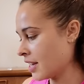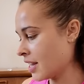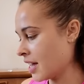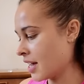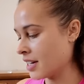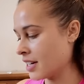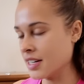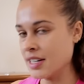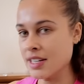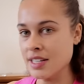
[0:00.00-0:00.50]
and
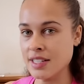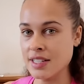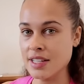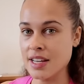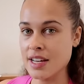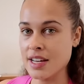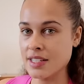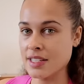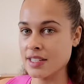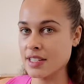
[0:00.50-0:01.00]
then
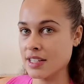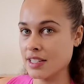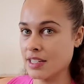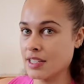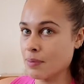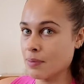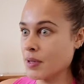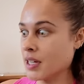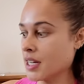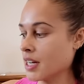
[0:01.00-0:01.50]
there's
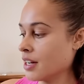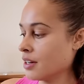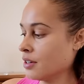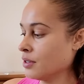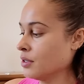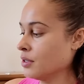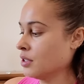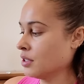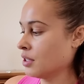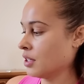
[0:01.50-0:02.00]
something
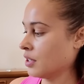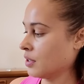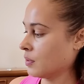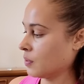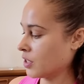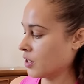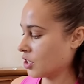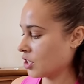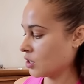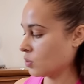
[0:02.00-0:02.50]
else,
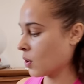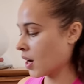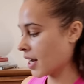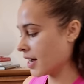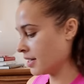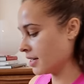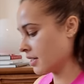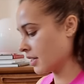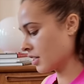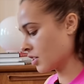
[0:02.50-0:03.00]
which is
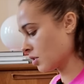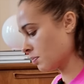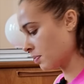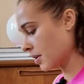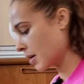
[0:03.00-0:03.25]
why it's such a